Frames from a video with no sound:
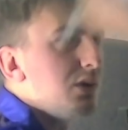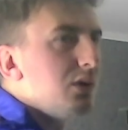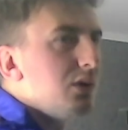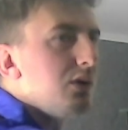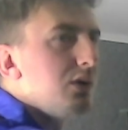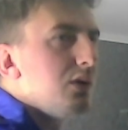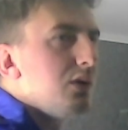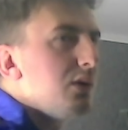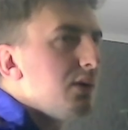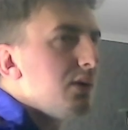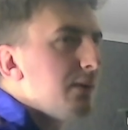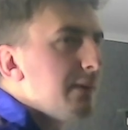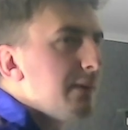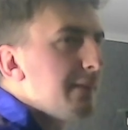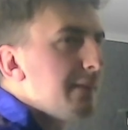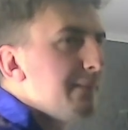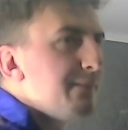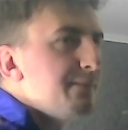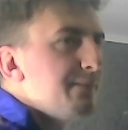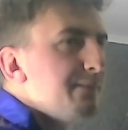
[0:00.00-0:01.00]

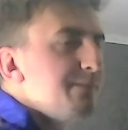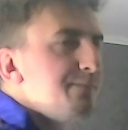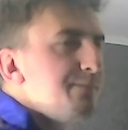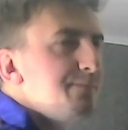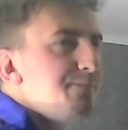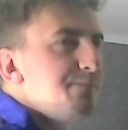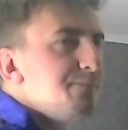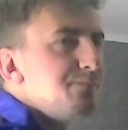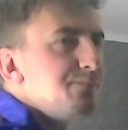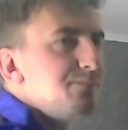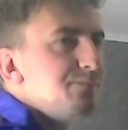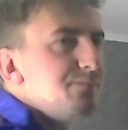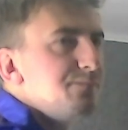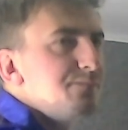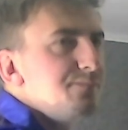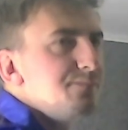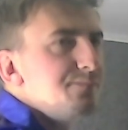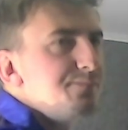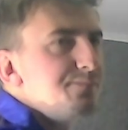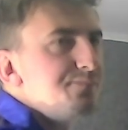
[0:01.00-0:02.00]

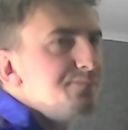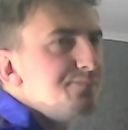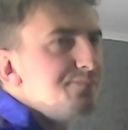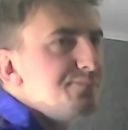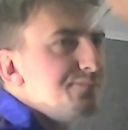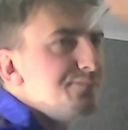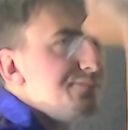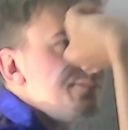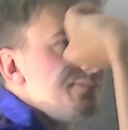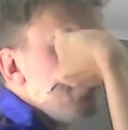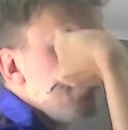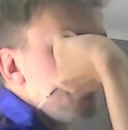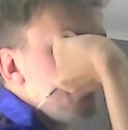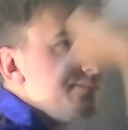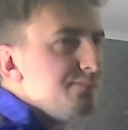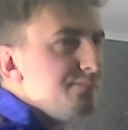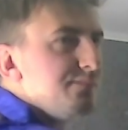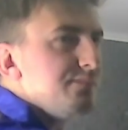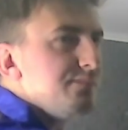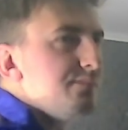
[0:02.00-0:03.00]

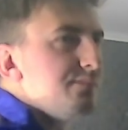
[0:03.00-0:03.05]
(no one is talking)